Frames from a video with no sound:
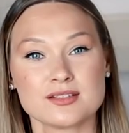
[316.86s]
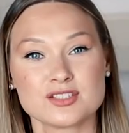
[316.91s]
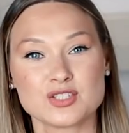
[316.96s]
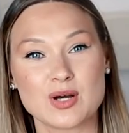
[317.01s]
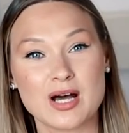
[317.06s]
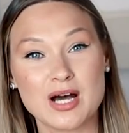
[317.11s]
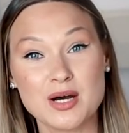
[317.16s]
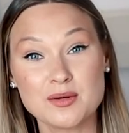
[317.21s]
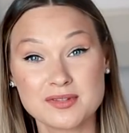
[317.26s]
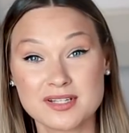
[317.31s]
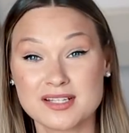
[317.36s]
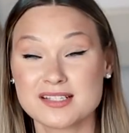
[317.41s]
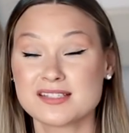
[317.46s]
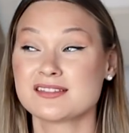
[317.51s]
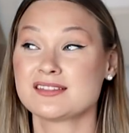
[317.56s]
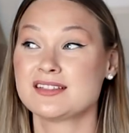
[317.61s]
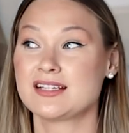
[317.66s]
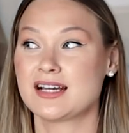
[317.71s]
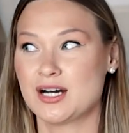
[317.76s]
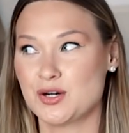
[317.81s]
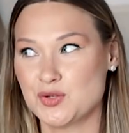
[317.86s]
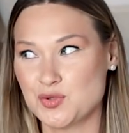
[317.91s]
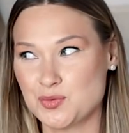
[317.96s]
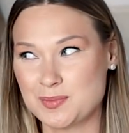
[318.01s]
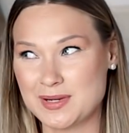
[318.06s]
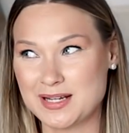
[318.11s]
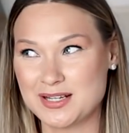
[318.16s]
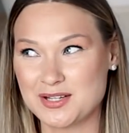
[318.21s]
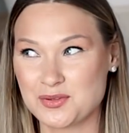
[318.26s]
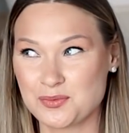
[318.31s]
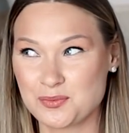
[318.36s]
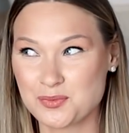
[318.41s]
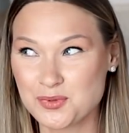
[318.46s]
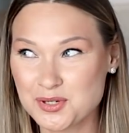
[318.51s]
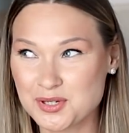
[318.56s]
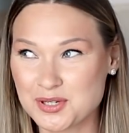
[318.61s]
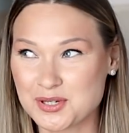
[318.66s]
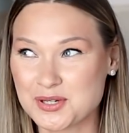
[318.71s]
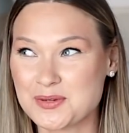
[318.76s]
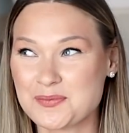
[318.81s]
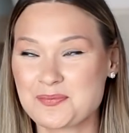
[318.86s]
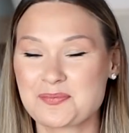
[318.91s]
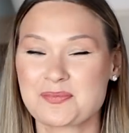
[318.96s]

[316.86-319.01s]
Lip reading: So how does the autopilot work?